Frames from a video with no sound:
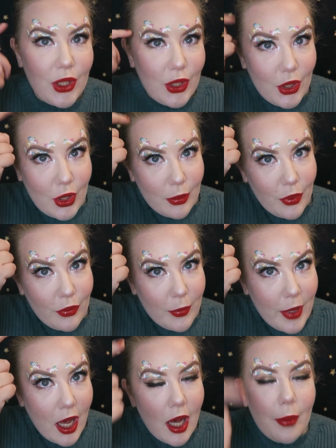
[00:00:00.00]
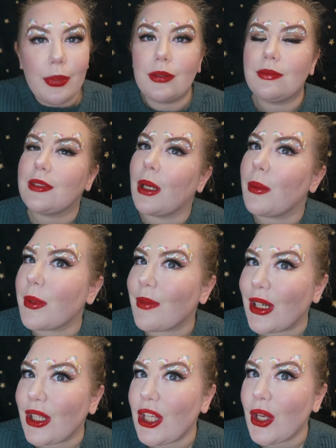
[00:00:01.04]
and you can move them up that would be
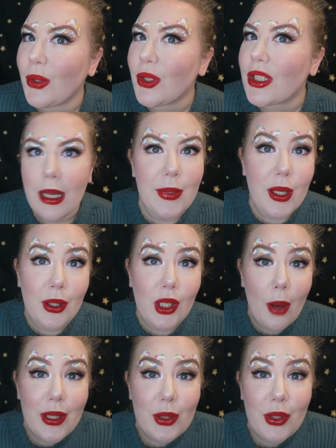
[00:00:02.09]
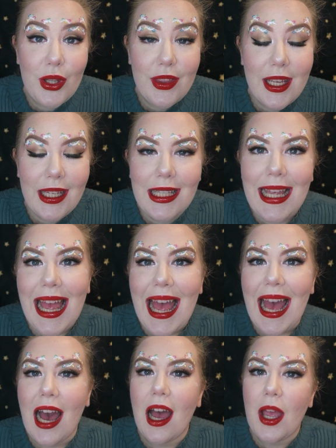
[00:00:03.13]
really cute let me know in the comments what you think
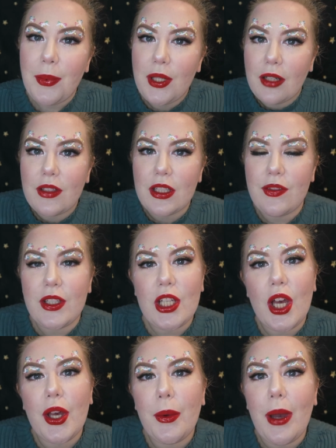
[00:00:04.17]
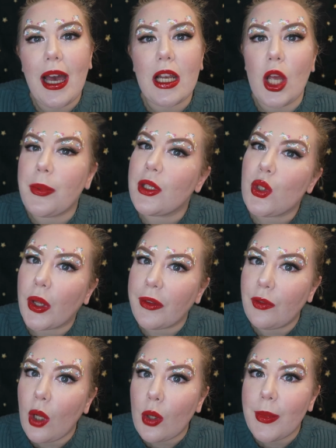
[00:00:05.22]
I hope you love this video and I hope you're enjoying
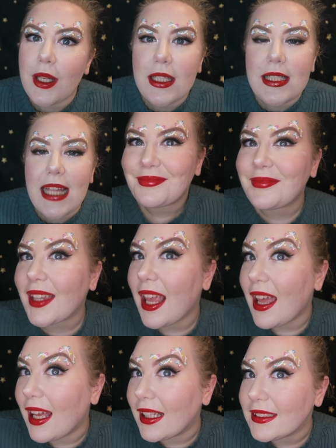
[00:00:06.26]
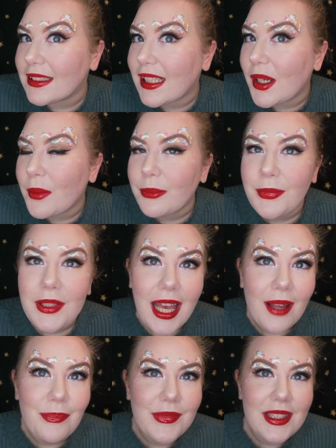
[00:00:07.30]
Vlogmas and um,
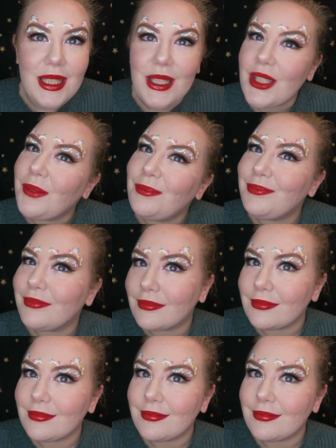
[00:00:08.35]
yeah see you soon